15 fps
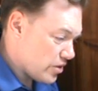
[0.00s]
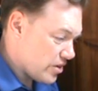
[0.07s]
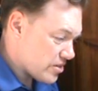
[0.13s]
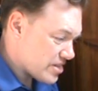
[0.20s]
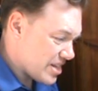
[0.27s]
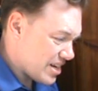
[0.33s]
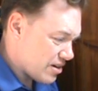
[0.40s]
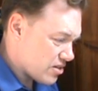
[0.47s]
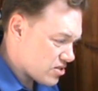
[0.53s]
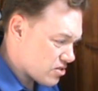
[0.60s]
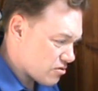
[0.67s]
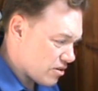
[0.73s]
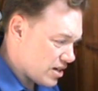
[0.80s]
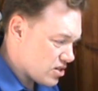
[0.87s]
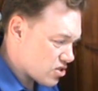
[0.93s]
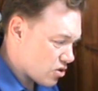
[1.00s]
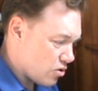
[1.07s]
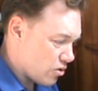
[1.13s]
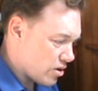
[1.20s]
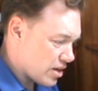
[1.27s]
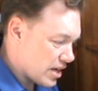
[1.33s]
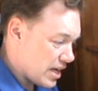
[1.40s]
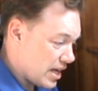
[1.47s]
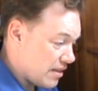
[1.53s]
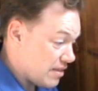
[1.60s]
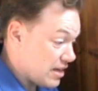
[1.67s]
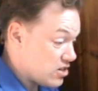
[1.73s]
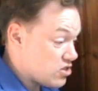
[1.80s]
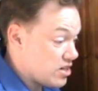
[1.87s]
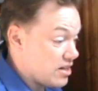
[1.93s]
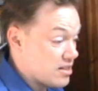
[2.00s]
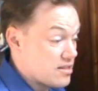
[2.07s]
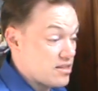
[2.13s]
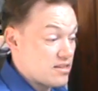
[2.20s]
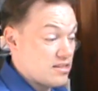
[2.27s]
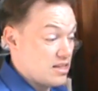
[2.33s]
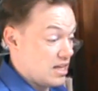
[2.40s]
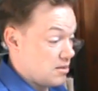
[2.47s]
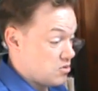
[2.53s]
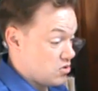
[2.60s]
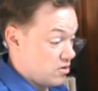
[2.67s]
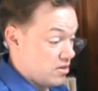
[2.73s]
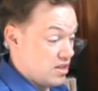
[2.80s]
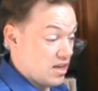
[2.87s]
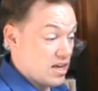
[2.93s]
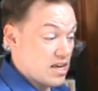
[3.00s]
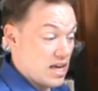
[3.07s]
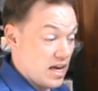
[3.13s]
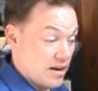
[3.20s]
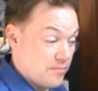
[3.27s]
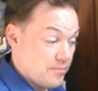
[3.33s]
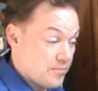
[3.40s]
There's that strange chord again. Then she does the same sort of thing again.